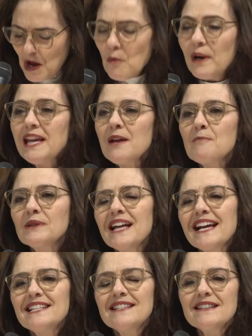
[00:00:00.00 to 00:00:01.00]
When he
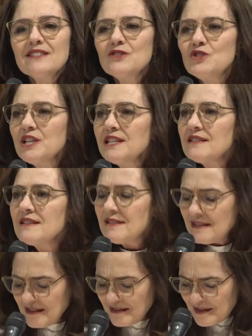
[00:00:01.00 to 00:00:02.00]
places
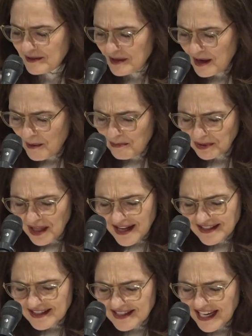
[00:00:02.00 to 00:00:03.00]
Jesus'
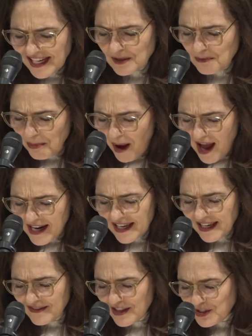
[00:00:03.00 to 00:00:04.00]
blood-stained
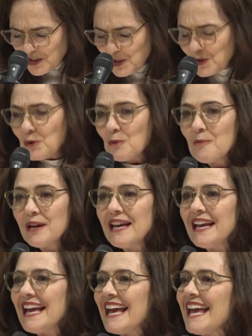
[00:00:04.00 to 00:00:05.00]
body in the tomb,
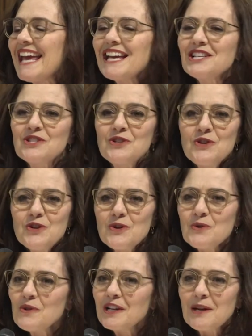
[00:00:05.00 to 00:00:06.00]
he is
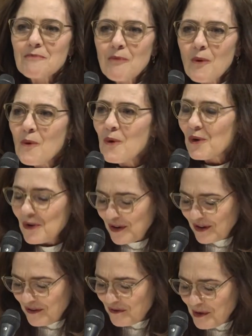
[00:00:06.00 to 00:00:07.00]
newly
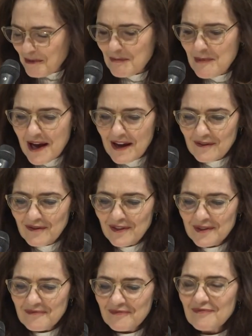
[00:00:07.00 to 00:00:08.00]
born from above.
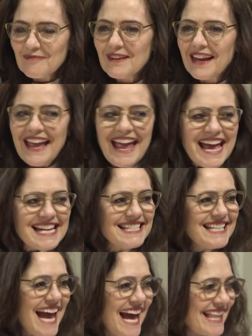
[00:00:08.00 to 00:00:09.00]

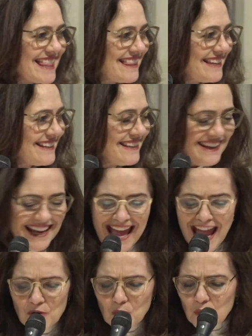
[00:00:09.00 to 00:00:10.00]
Death
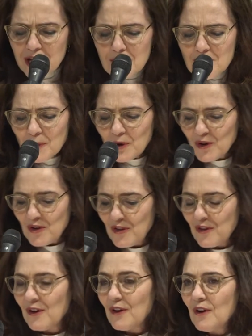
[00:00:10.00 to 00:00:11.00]
and
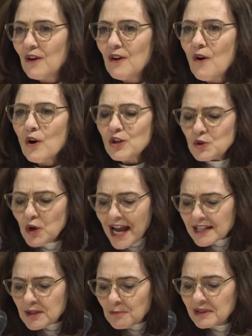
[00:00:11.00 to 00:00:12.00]
rebirth are
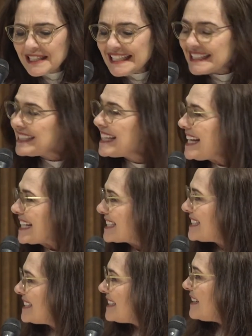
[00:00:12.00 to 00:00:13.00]
intractably
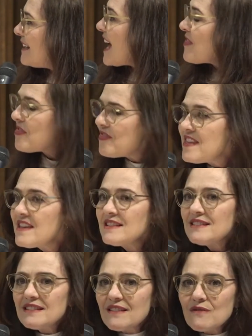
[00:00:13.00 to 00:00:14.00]
linked at
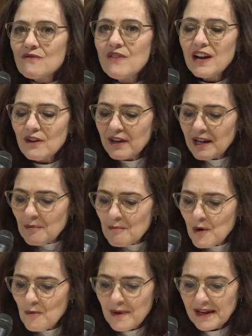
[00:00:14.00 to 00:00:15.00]
this very
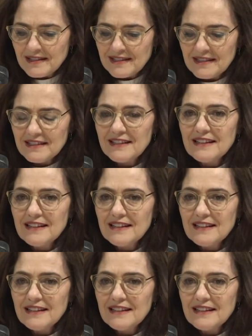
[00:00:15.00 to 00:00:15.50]
moment.